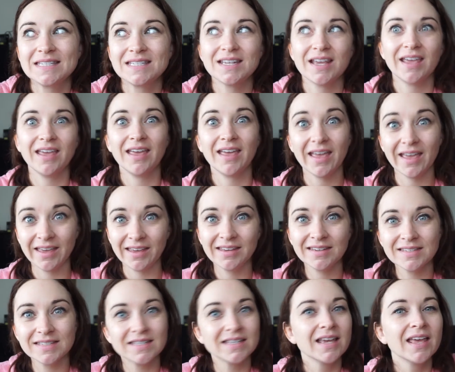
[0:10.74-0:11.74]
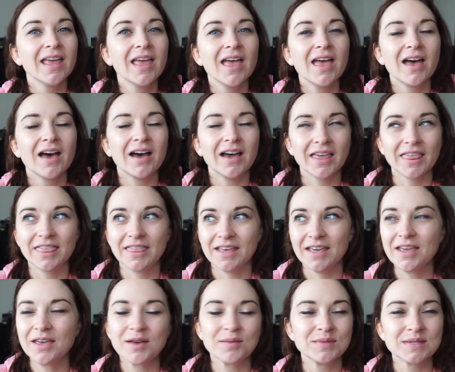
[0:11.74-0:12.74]
Day 8. I
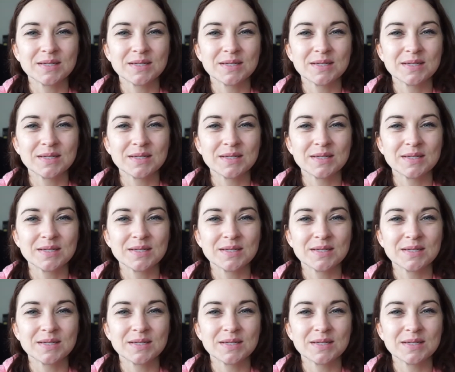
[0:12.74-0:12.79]
think I'm